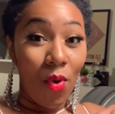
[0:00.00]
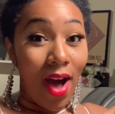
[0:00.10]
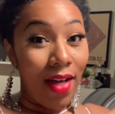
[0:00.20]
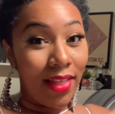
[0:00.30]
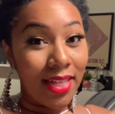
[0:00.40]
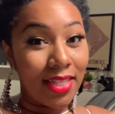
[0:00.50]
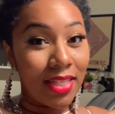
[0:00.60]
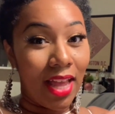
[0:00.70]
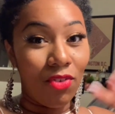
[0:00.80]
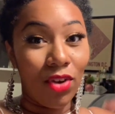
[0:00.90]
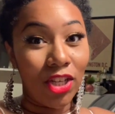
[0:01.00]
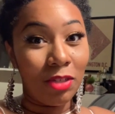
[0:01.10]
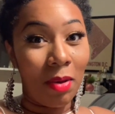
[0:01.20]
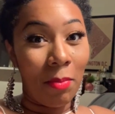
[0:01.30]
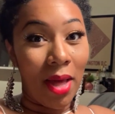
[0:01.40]
while it's like fresh
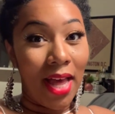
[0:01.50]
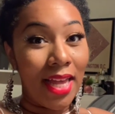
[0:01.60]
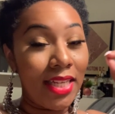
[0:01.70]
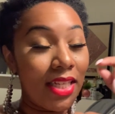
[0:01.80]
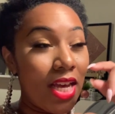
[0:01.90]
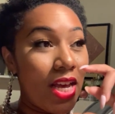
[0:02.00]
in my mind.